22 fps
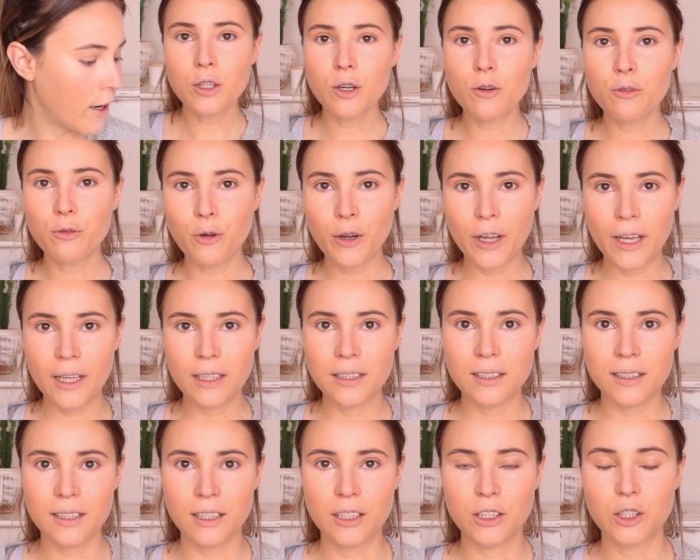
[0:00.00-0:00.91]
So for
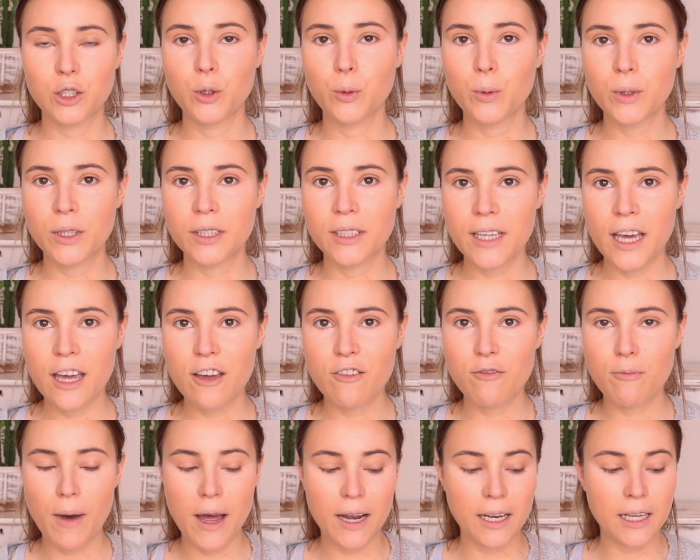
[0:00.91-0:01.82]
instance, you would
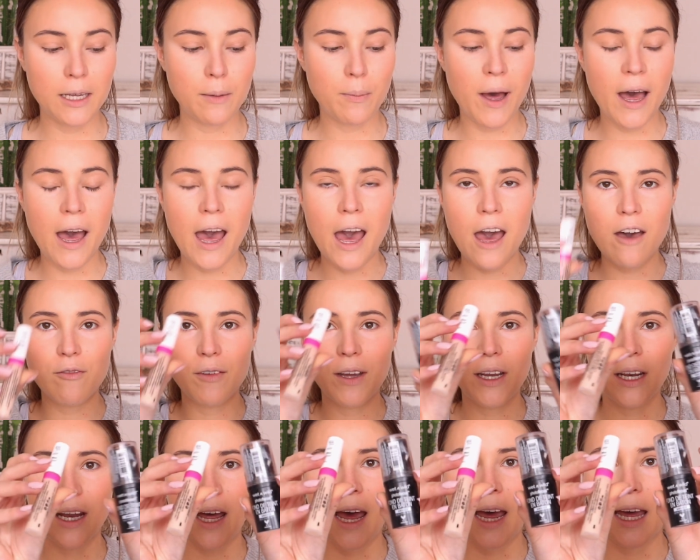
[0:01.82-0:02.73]
save money by
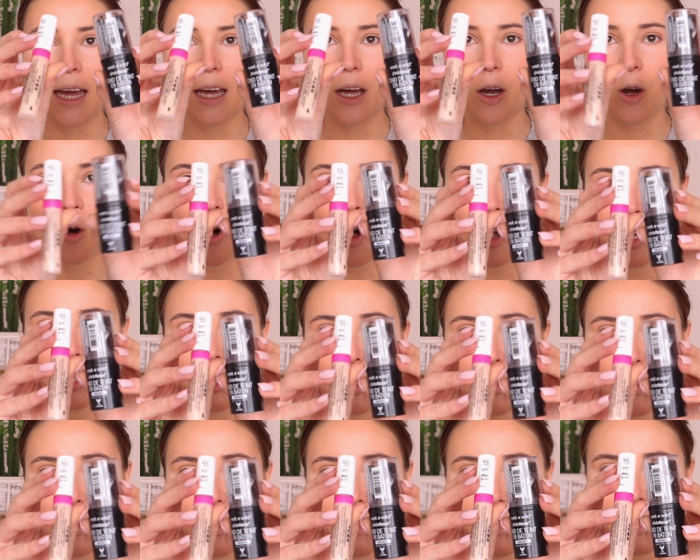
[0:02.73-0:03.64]
having a
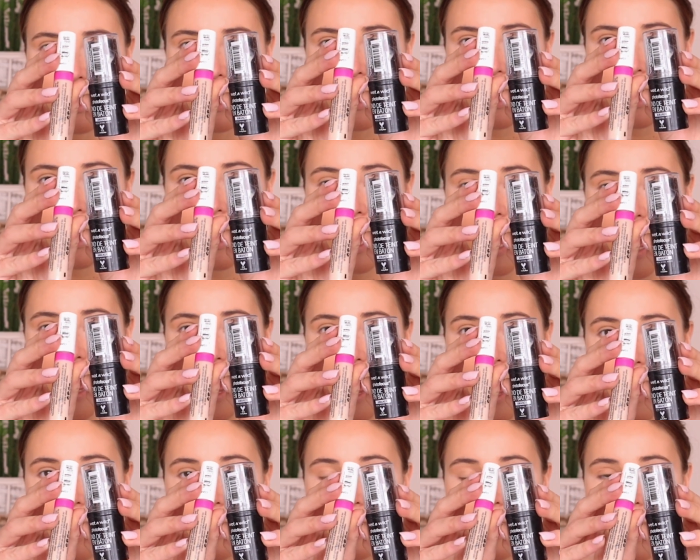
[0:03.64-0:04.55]
contour stick
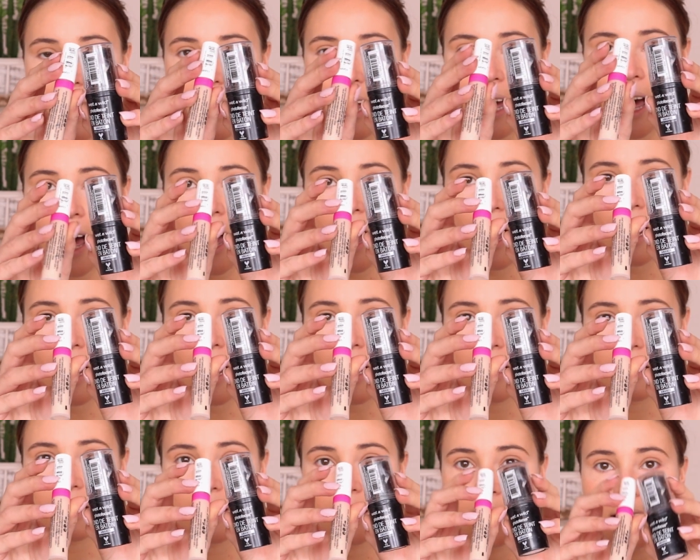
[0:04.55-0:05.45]
and a
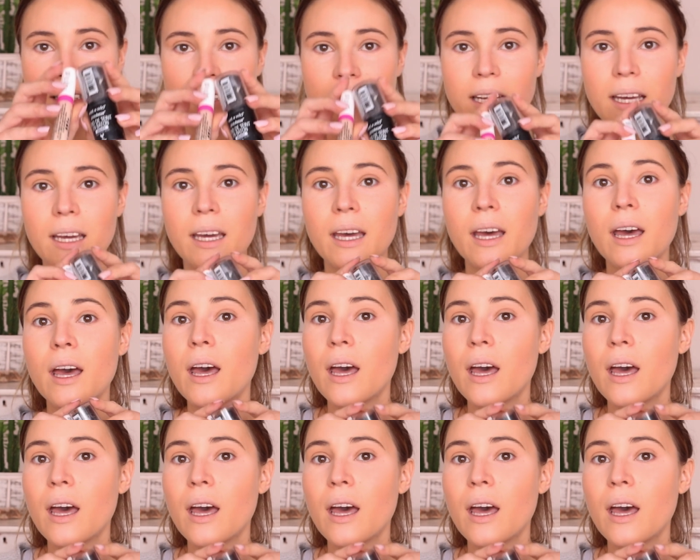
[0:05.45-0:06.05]
highlighting stick